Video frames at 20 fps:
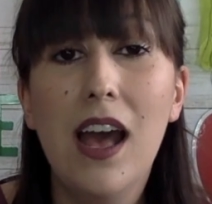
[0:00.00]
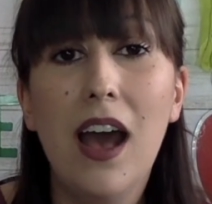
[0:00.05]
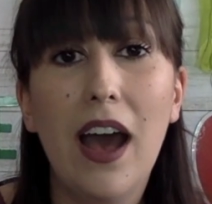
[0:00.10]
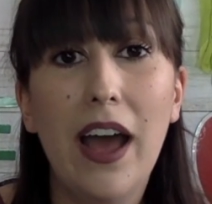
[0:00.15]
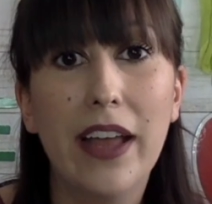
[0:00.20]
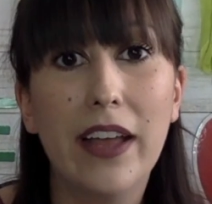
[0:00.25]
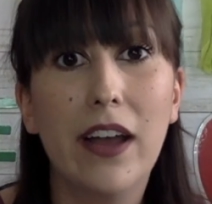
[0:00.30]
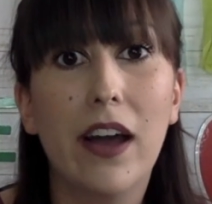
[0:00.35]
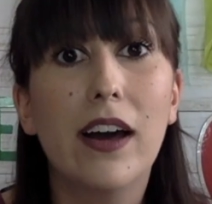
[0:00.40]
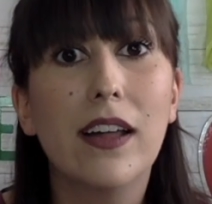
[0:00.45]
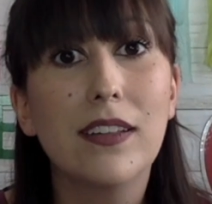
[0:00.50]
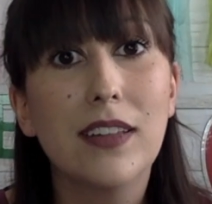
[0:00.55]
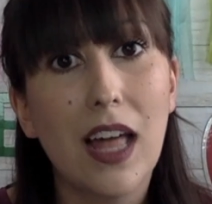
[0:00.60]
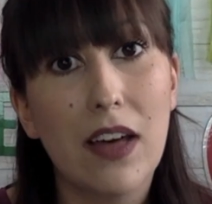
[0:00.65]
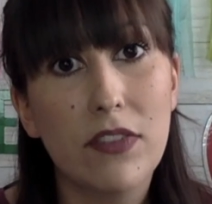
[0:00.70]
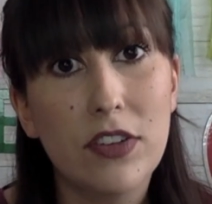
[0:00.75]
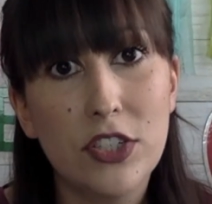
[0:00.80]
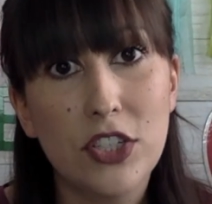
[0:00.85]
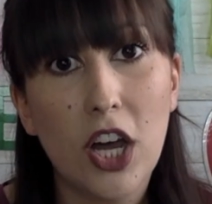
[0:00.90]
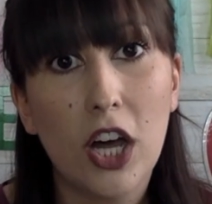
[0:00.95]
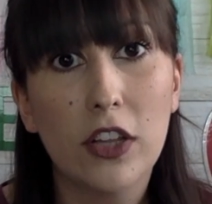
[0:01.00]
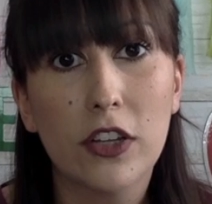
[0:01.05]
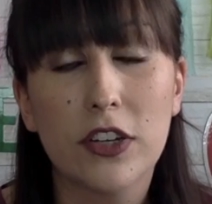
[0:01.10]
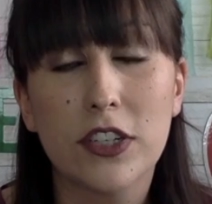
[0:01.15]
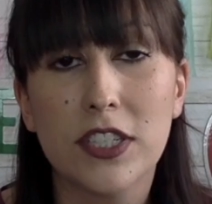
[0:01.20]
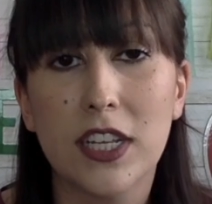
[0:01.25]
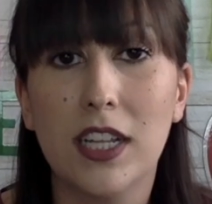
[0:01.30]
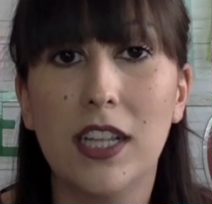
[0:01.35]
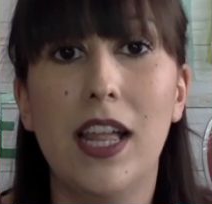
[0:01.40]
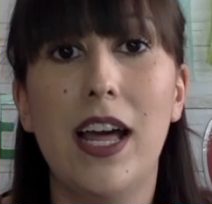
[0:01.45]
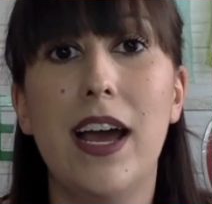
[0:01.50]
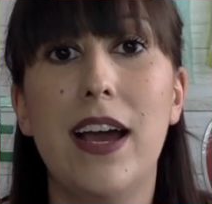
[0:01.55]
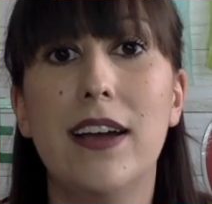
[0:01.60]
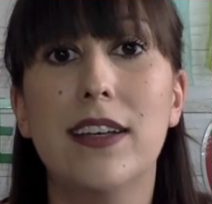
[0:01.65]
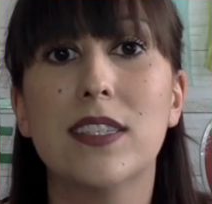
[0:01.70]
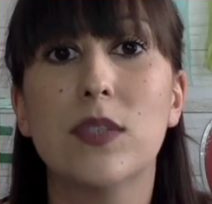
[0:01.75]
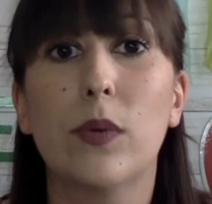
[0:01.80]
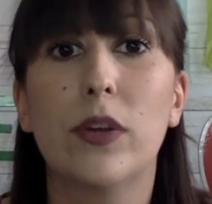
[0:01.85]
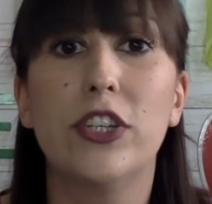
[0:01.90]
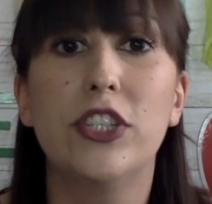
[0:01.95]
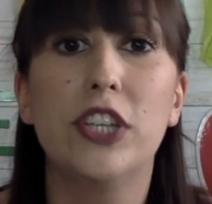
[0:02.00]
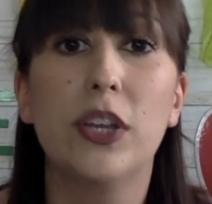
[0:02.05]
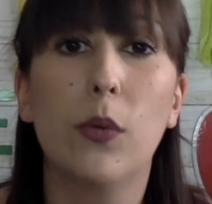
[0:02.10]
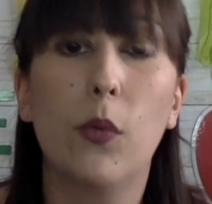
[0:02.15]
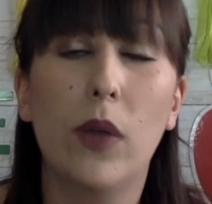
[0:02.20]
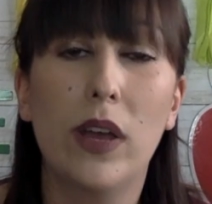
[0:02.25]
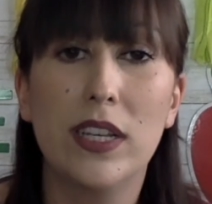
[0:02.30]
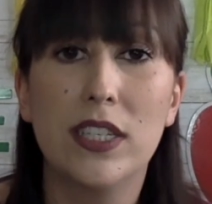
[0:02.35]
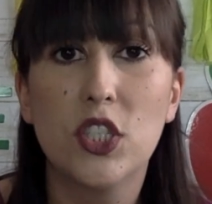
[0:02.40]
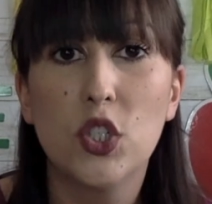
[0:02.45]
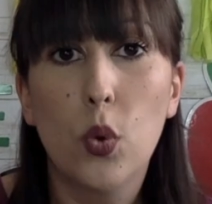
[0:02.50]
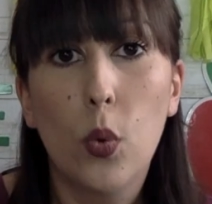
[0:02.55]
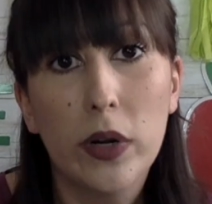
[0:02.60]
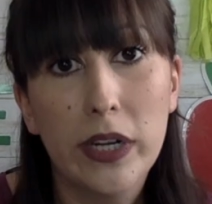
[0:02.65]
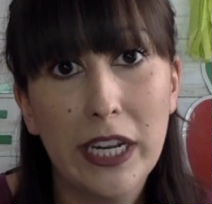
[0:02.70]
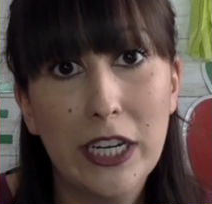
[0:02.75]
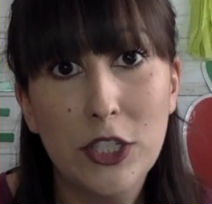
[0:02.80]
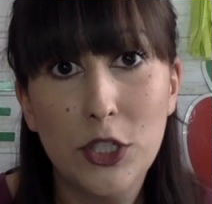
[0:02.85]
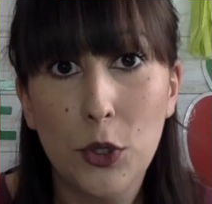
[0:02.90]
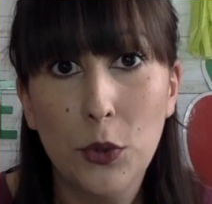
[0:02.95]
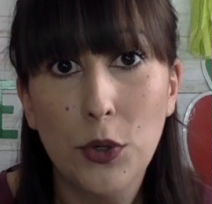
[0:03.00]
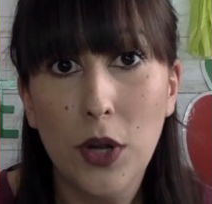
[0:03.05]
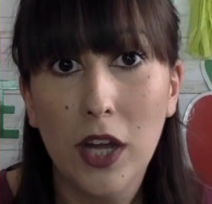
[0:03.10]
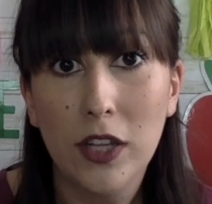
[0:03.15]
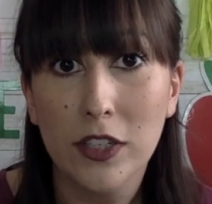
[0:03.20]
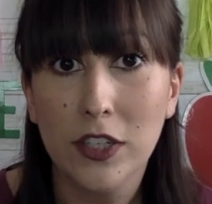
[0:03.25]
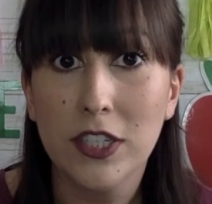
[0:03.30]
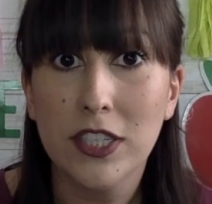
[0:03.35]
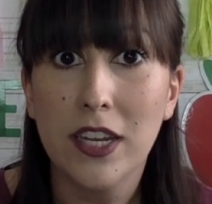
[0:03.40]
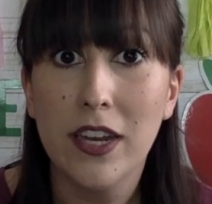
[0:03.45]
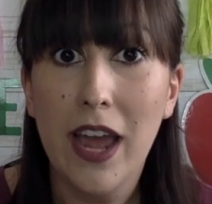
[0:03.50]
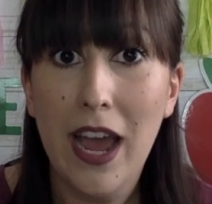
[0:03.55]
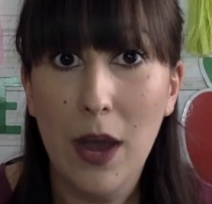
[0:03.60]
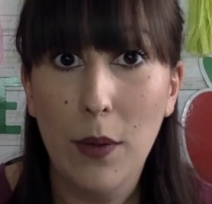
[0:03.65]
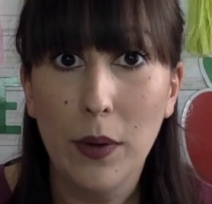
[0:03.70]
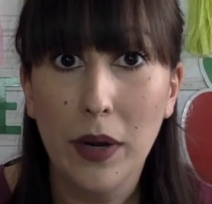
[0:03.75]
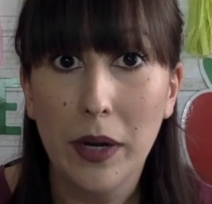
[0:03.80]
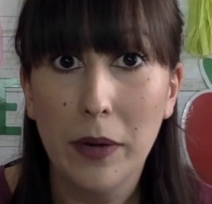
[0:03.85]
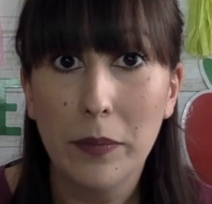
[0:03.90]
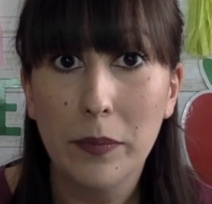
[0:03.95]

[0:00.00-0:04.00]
I got $11 a class, which was $22 an hour.